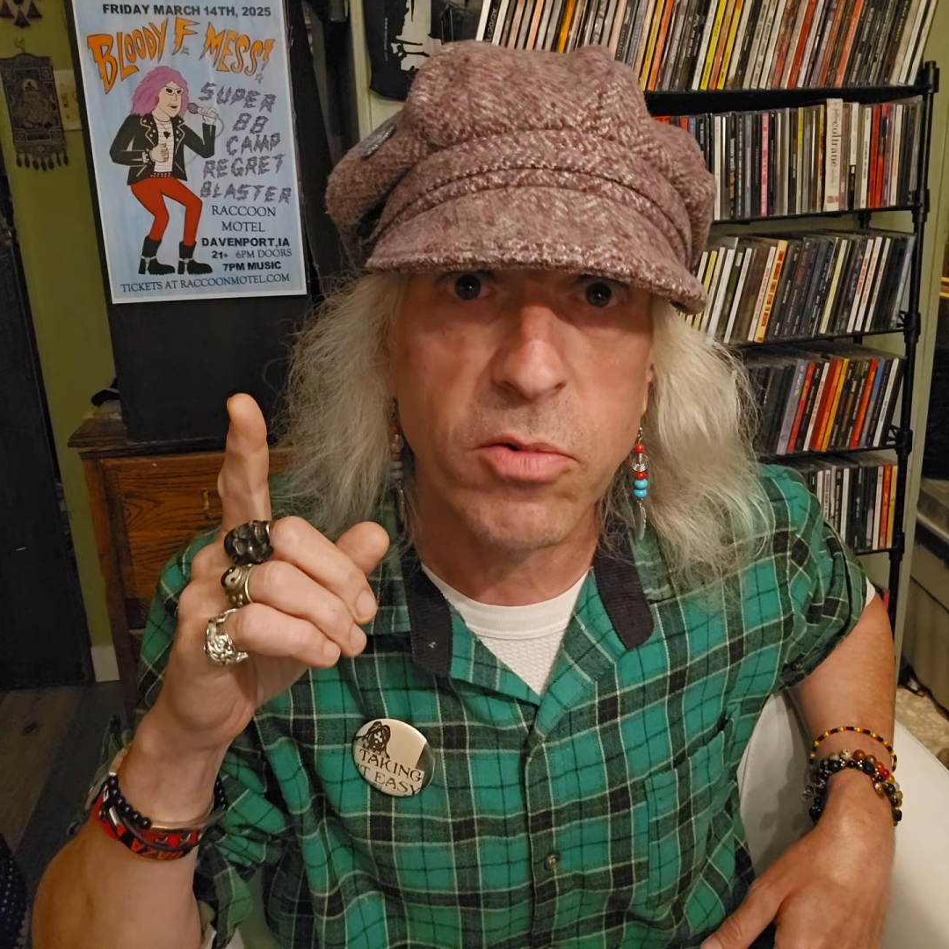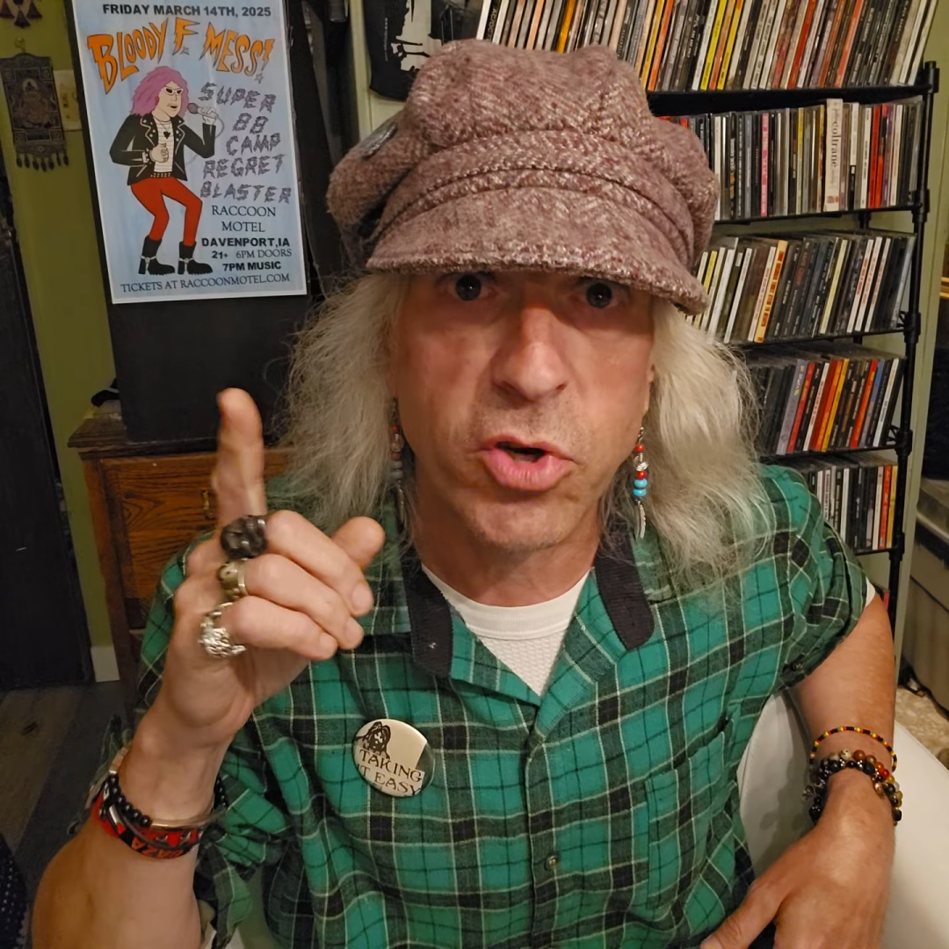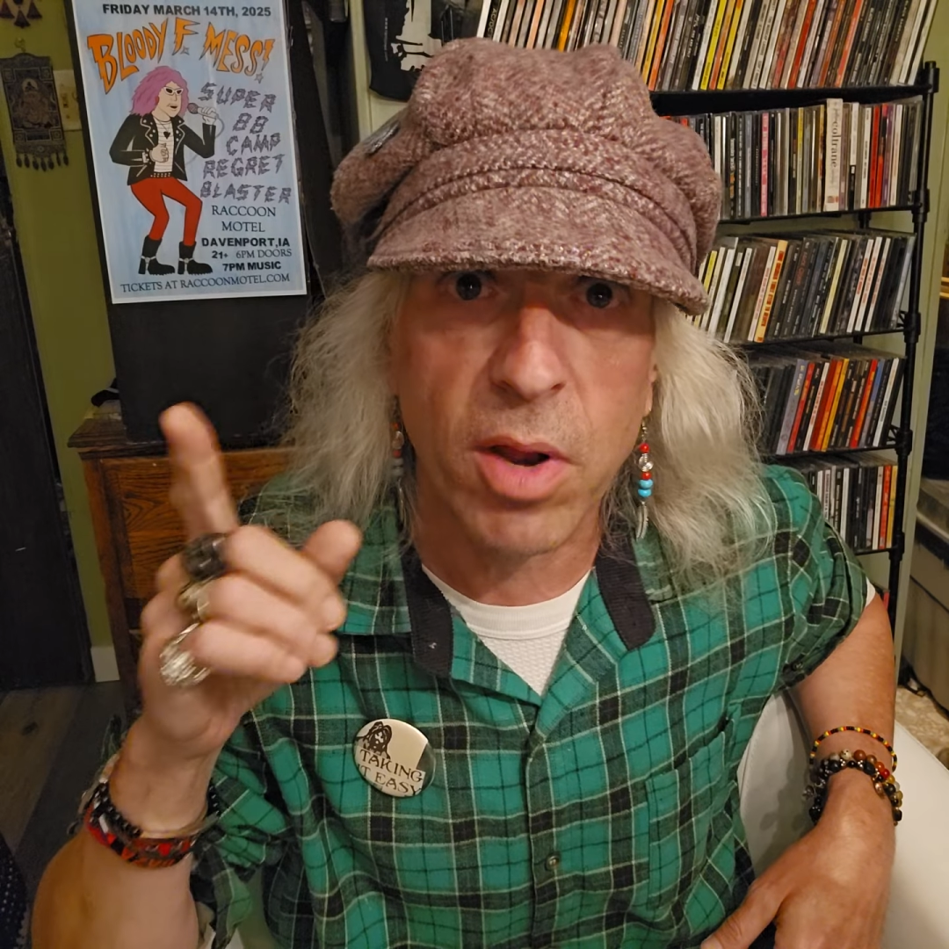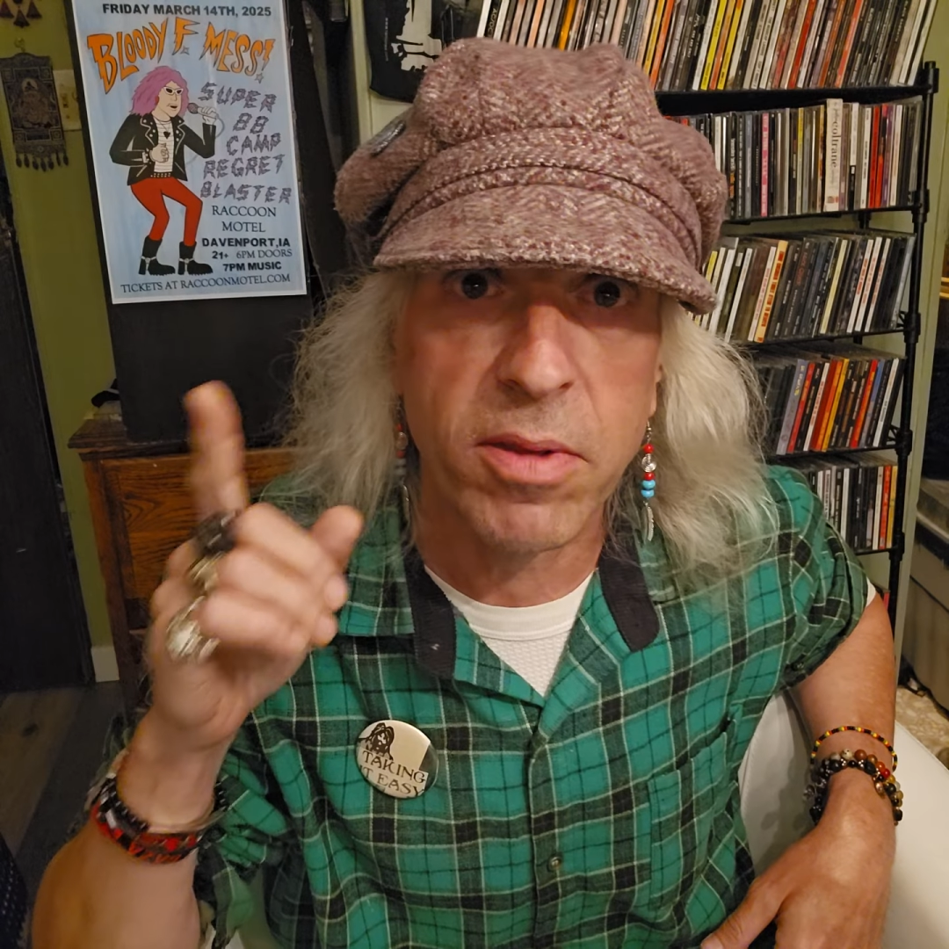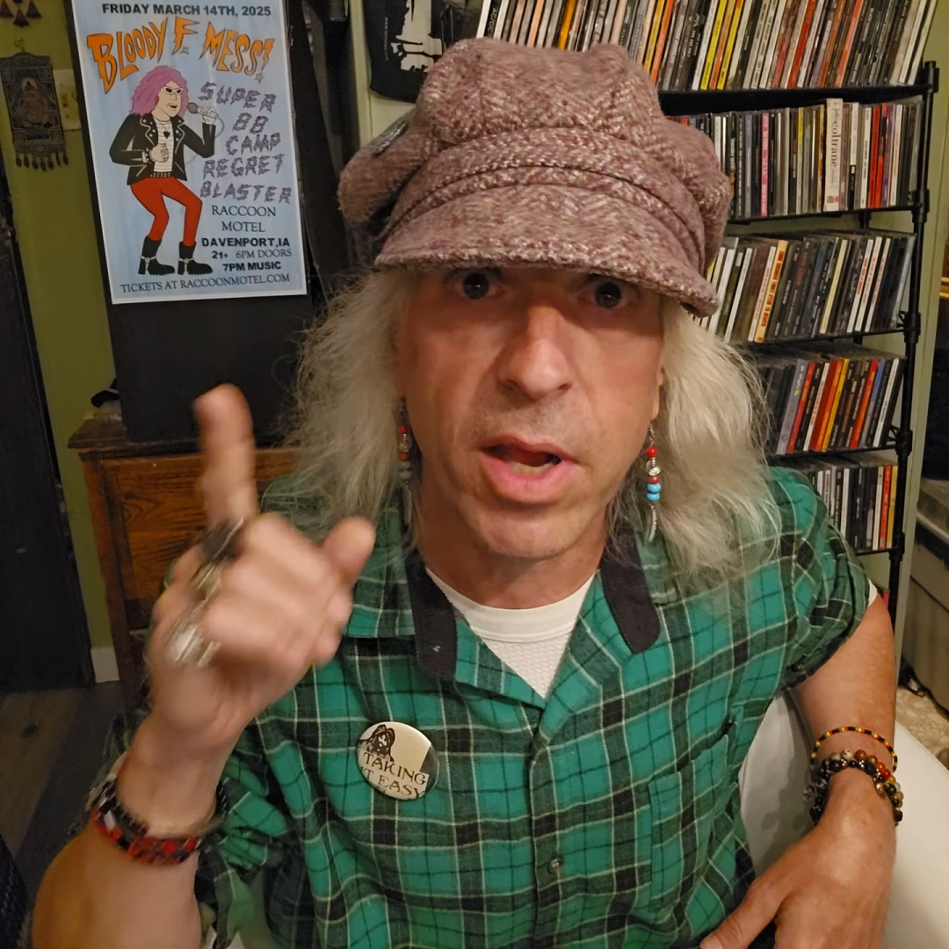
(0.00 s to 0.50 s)

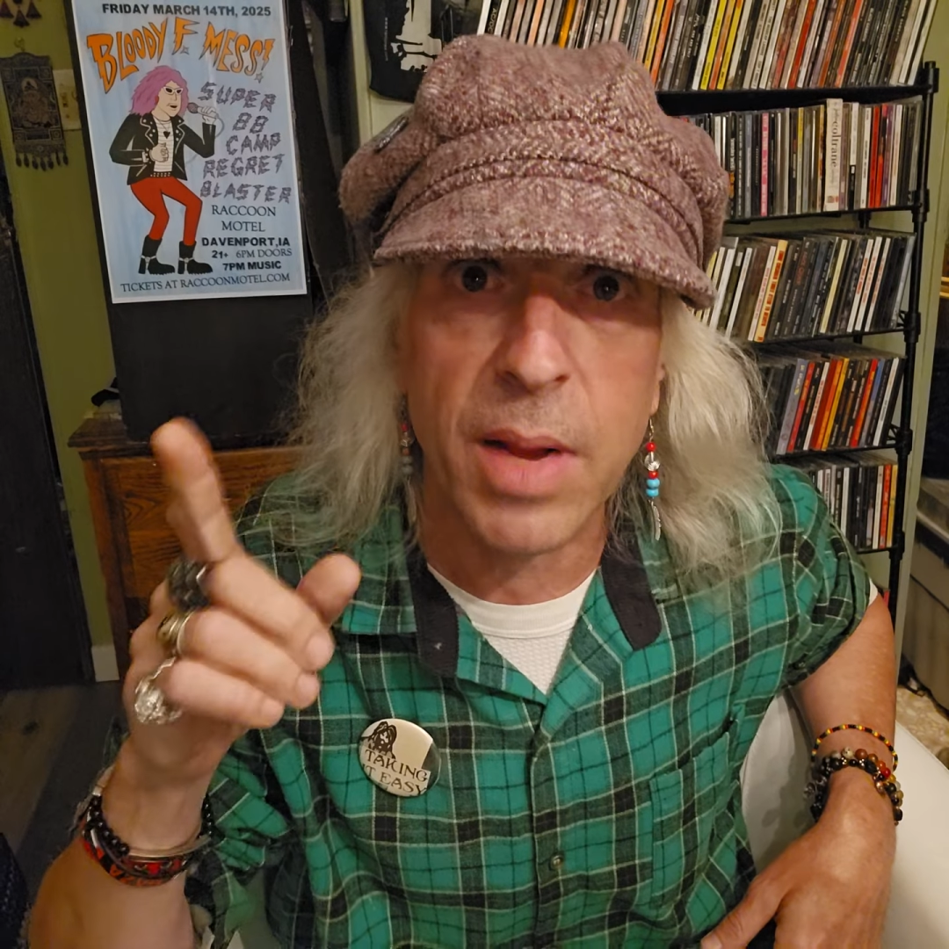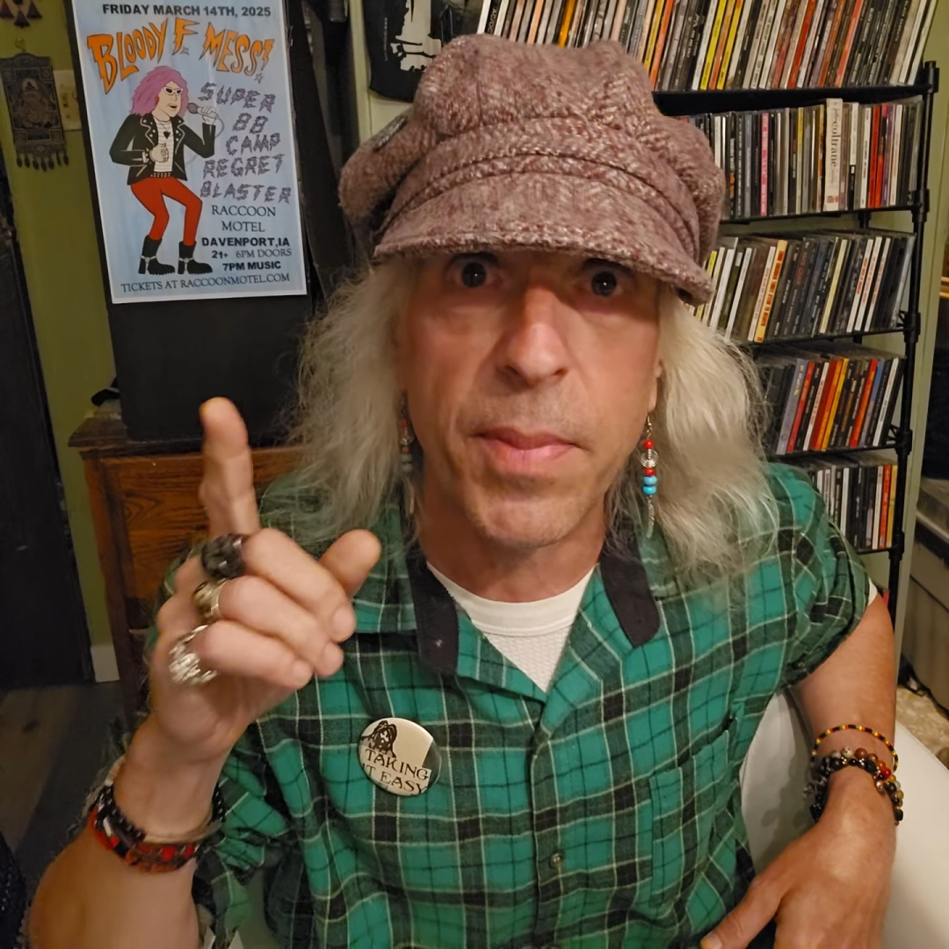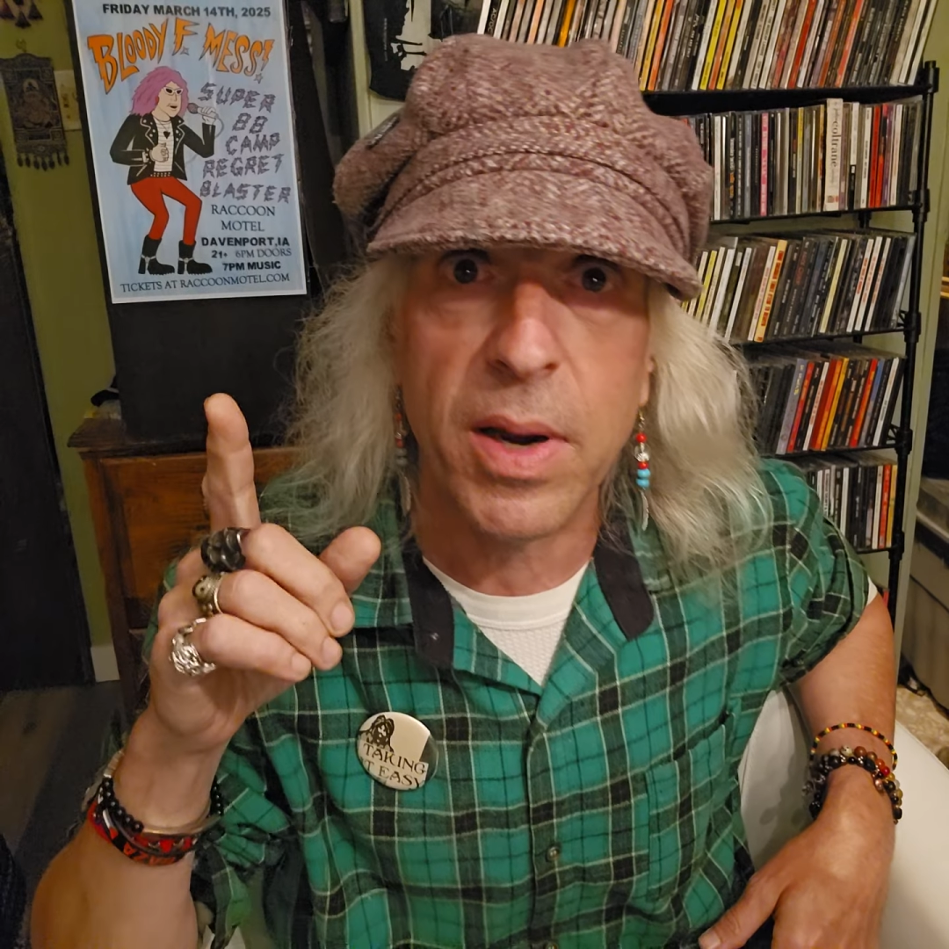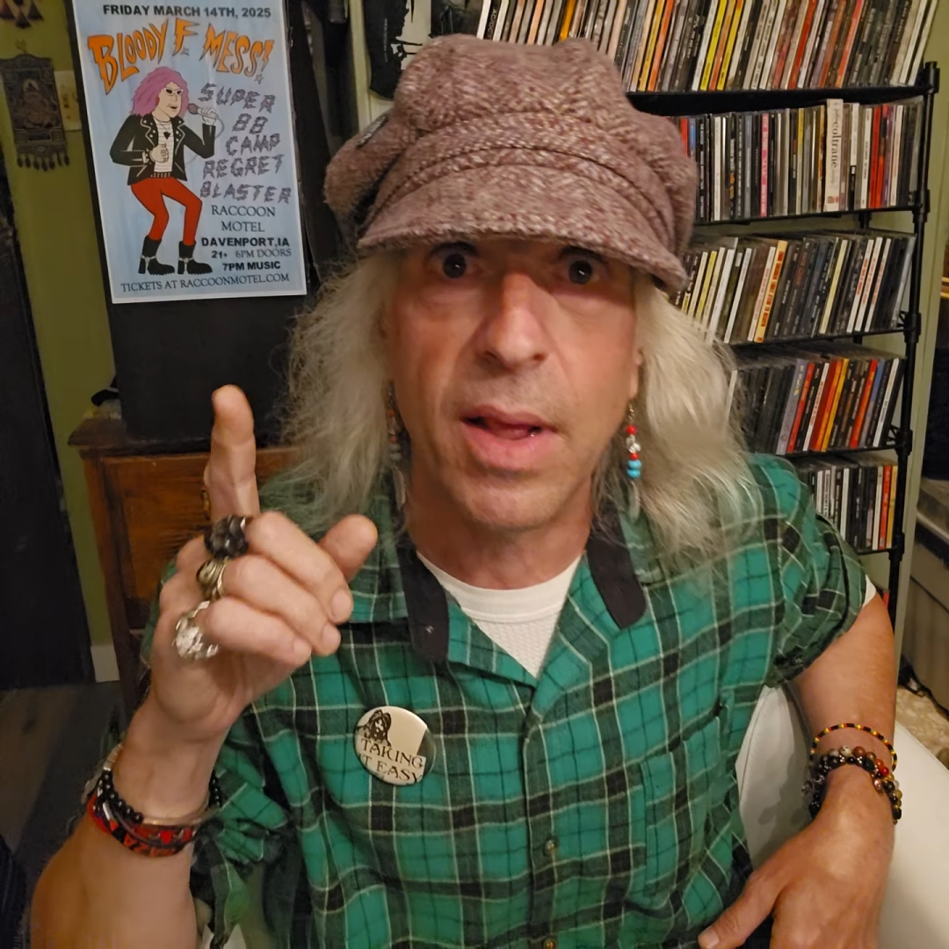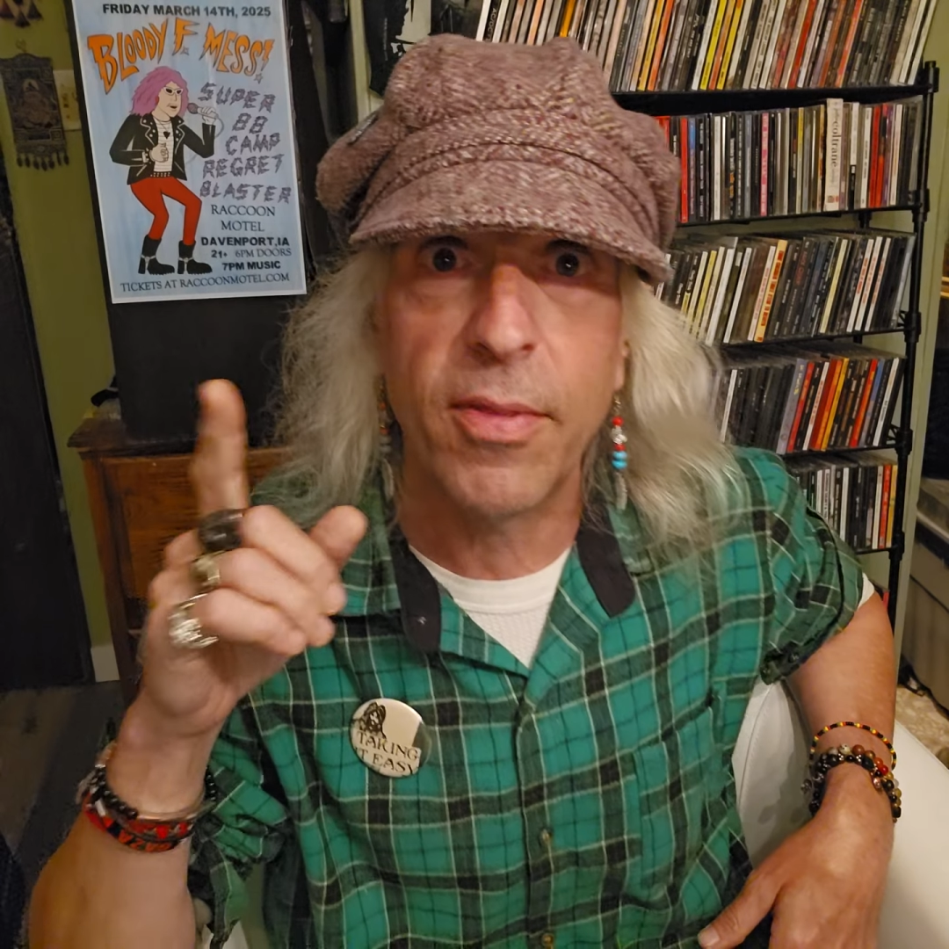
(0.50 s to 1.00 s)
just anybody